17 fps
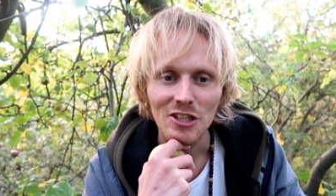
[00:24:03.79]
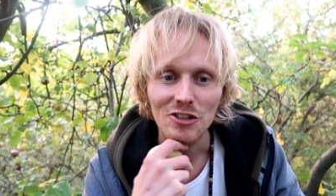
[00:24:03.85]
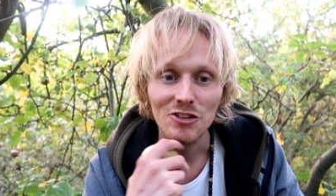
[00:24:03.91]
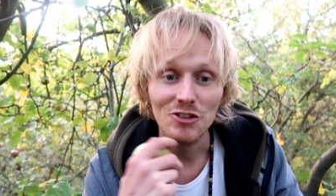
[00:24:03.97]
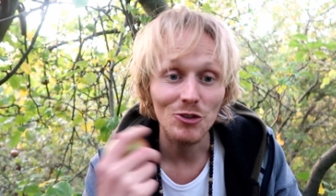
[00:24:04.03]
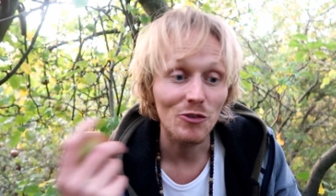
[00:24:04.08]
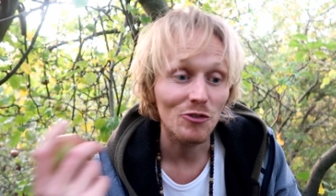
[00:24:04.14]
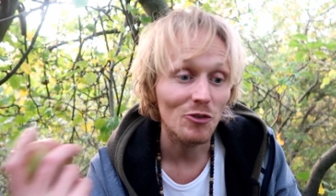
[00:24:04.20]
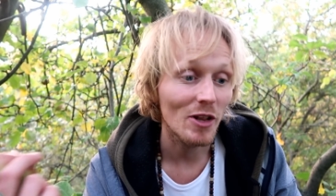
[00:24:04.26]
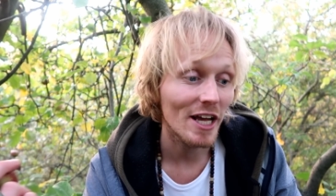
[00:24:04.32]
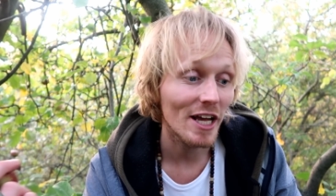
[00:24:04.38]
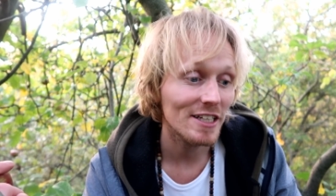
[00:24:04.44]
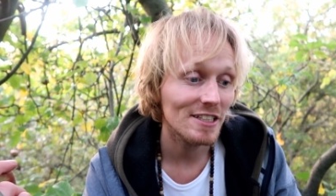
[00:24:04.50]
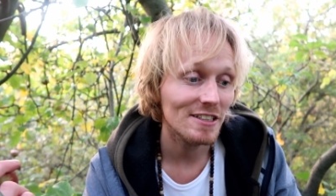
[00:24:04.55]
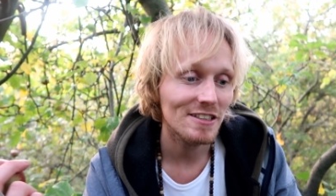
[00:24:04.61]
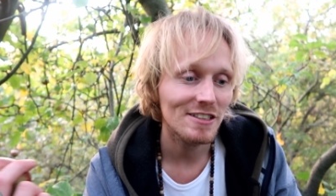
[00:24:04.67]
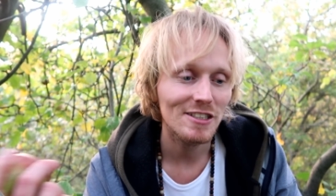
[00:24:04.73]
So if you
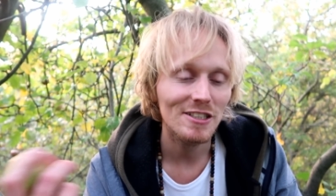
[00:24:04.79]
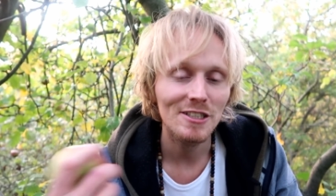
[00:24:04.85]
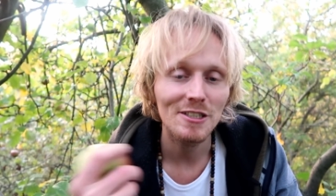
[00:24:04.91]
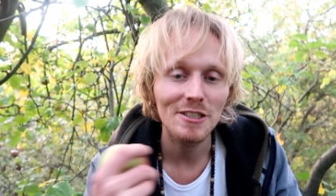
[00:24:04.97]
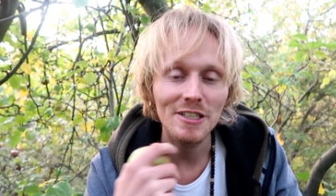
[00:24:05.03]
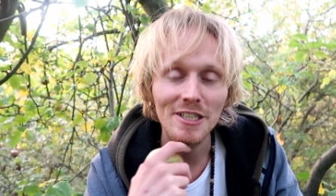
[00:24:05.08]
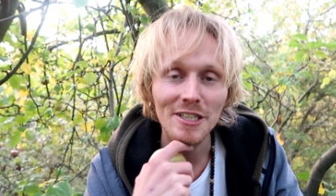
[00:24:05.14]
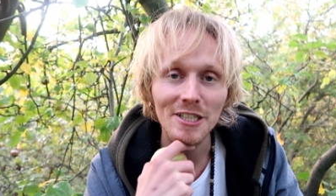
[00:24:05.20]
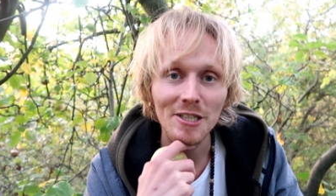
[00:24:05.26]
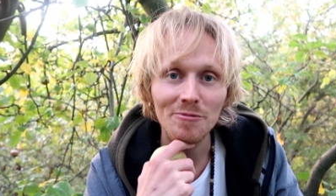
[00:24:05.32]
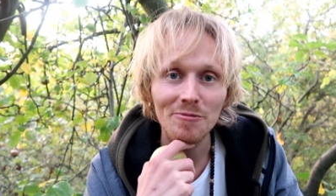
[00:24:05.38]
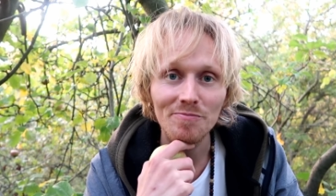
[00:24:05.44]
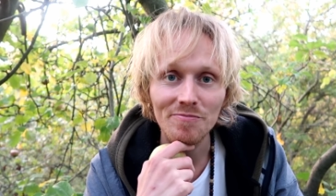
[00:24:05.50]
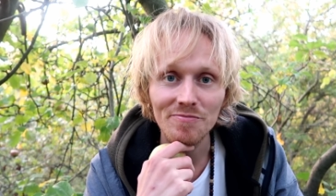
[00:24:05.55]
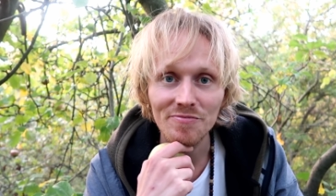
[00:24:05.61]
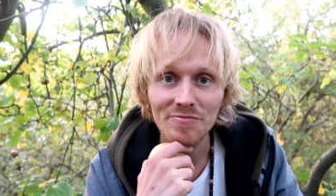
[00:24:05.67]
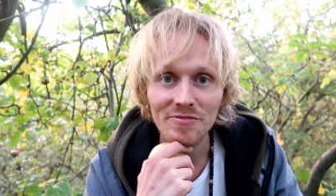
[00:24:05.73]
like it,
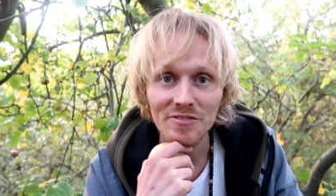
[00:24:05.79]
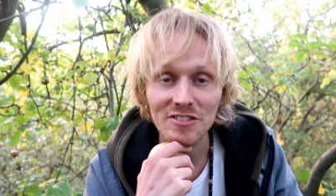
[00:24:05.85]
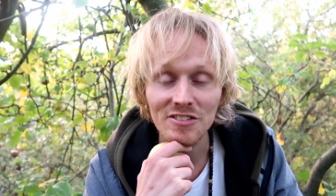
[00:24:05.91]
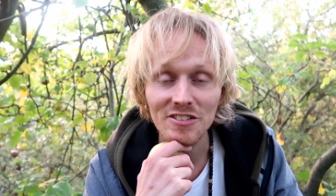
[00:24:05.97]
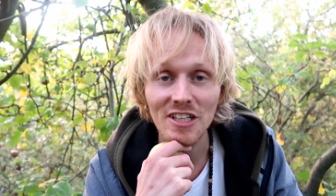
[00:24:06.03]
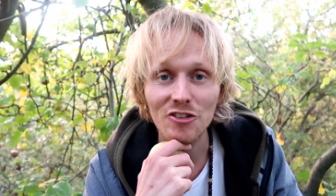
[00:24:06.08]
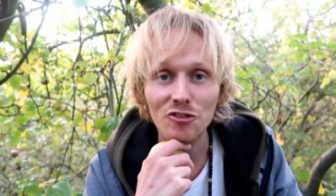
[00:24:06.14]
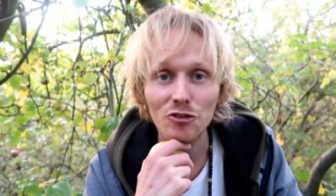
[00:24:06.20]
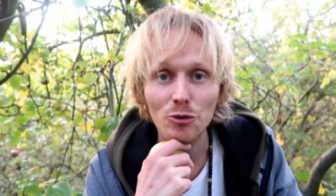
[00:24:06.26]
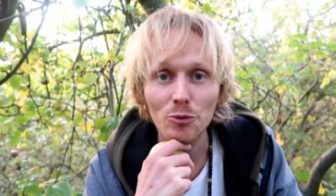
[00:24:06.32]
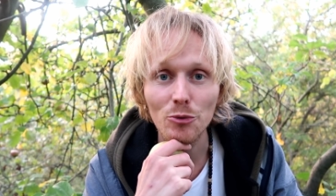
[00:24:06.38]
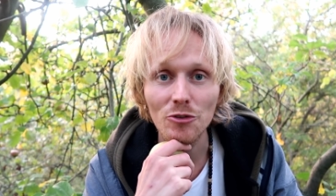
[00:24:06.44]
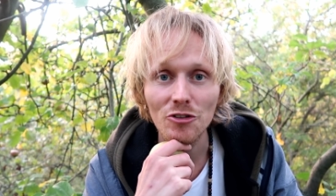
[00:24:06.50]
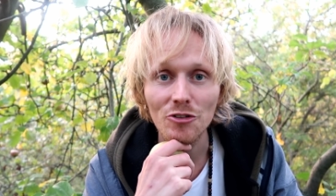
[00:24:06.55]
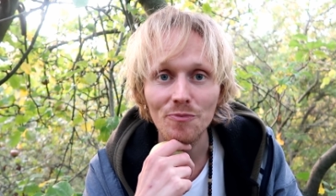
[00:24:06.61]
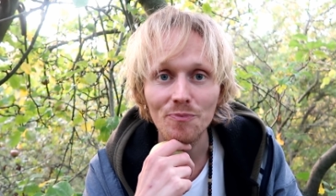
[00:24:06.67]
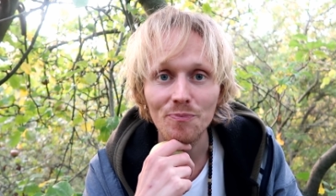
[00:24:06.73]
stay
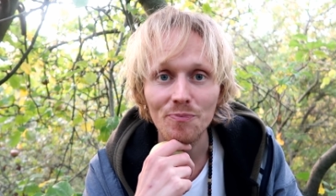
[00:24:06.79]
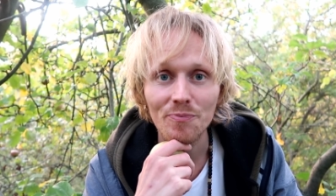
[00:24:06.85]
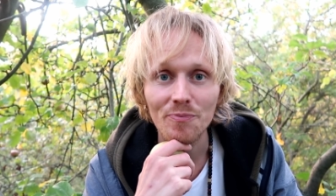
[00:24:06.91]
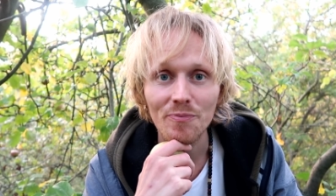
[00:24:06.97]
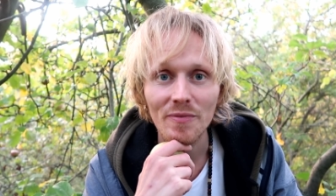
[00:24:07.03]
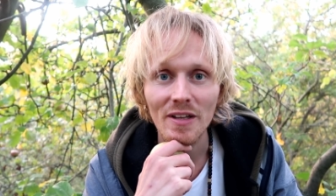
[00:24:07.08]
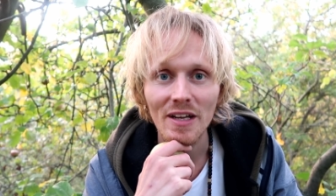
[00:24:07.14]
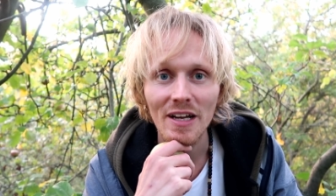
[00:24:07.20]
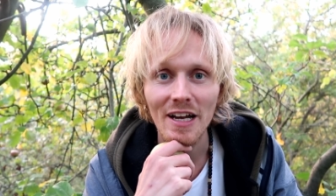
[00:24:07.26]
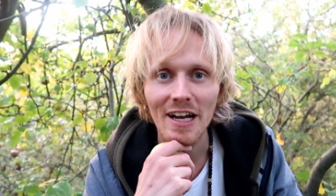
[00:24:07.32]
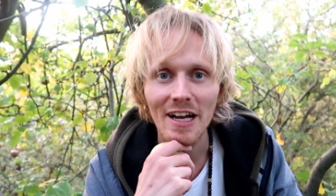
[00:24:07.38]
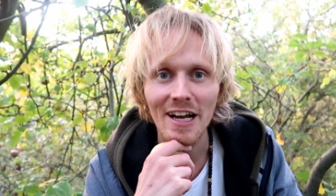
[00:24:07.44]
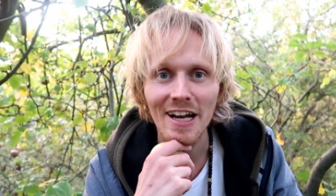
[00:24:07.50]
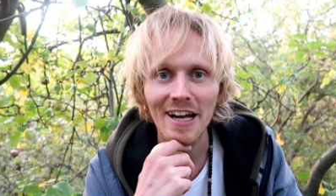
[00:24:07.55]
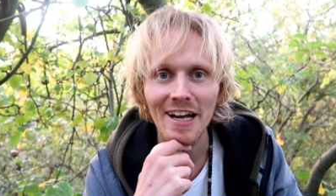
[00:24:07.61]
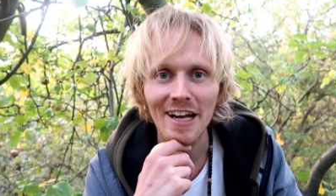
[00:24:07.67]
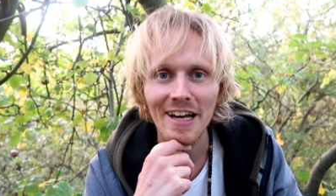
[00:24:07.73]
tuned,
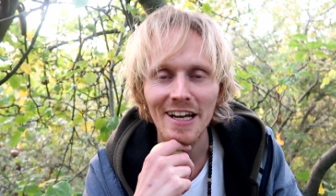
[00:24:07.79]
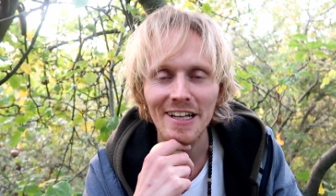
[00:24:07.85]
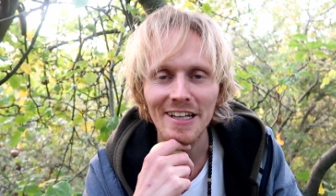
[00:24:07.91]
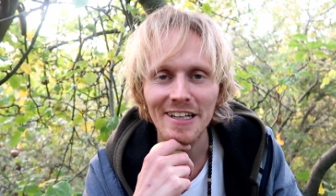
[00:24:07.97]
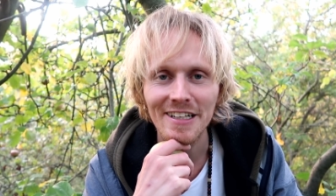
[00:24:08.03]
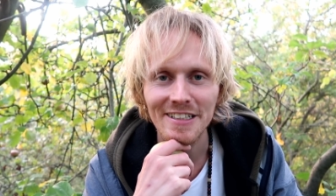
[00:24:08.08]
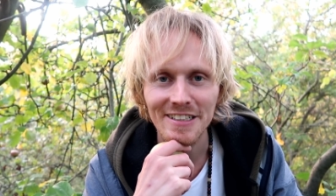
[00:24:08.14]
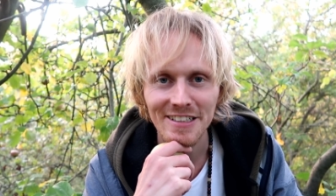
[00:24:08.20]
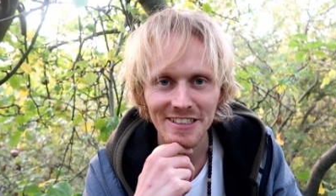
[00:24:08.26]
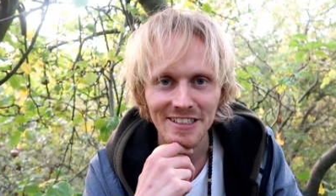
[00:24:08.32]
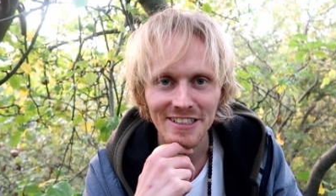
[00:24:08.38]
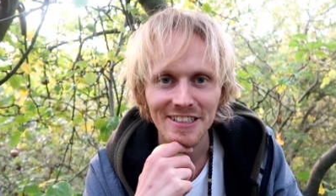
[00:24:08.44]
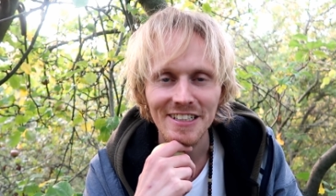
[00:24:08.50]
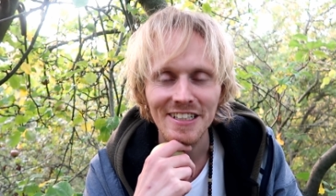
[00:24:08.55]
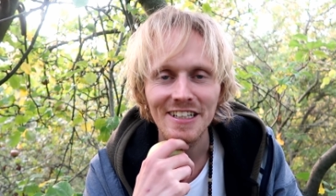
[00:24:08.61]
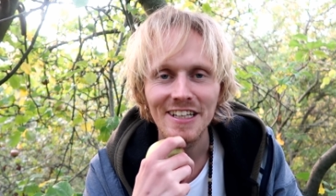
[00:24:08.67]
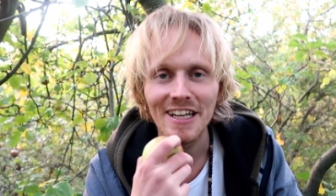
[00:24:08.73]
and
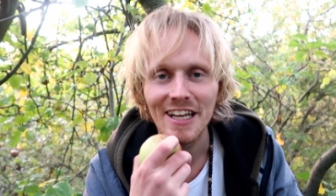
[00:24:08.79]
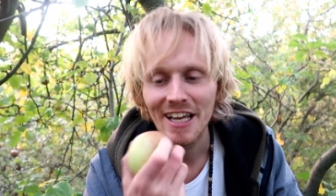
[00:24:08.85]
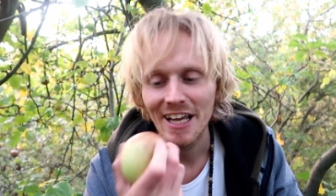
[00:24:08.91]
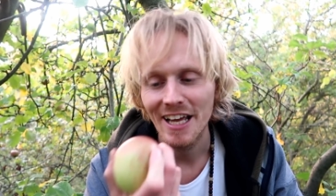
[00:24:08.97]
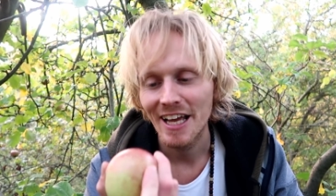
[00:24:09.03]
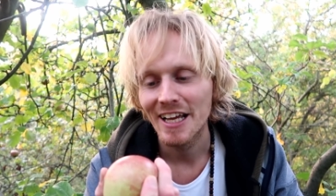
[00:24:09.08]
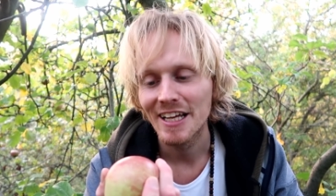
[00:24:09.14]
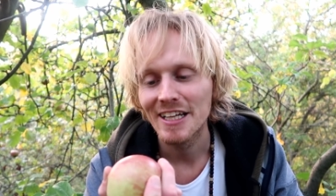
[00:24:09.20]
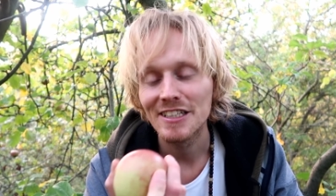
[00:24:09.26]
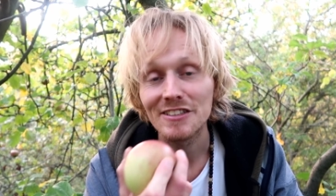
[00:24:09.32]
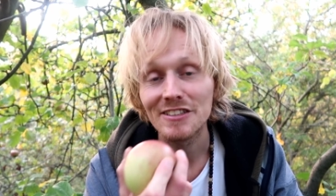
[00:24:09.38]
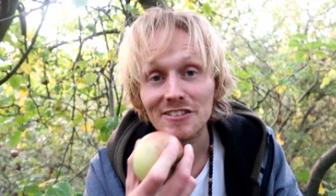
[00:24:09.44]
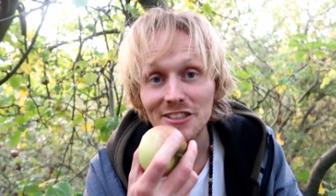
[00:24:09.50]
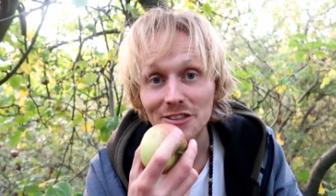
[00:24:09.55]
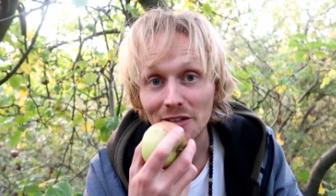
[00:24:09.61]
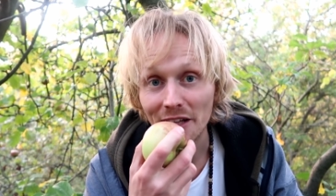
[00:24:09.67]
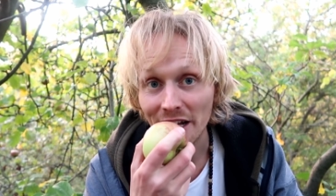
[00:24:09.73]

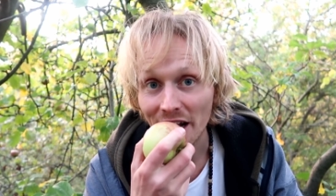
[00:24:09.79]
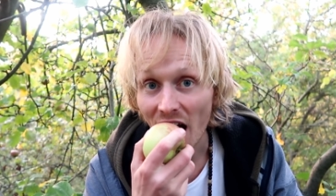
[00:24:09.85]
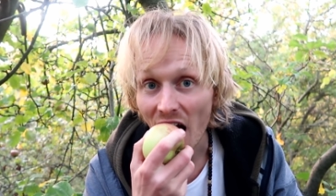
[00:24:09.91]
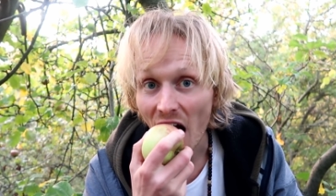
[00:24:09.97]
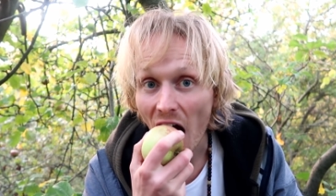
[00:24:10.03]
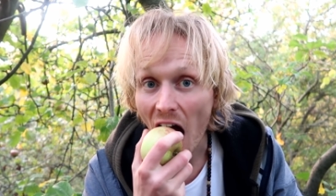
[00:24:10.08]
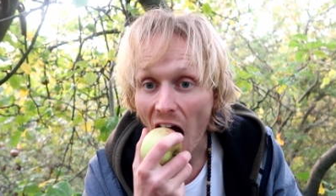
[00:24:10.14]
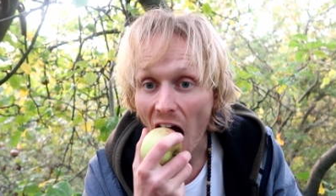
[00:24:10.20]
see you later.